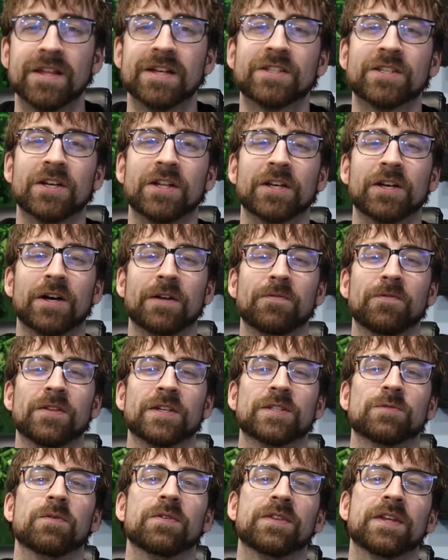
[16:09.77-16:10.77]
that's all I got for
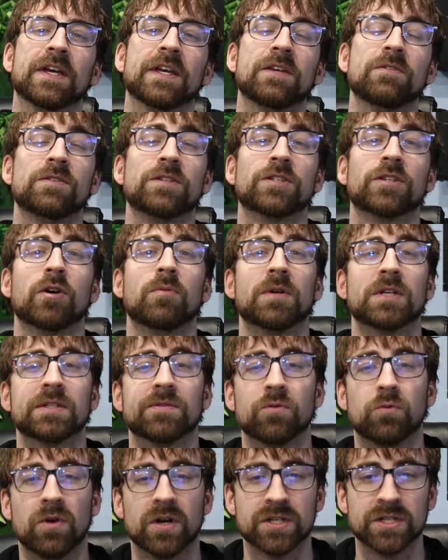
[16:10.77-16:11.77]
this one. Thank you so much
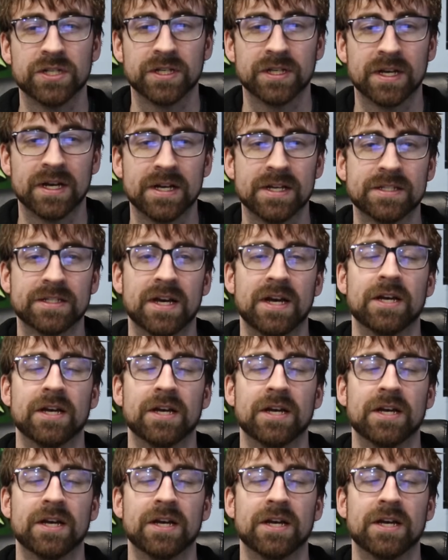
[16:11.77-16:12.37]
for watching, guys.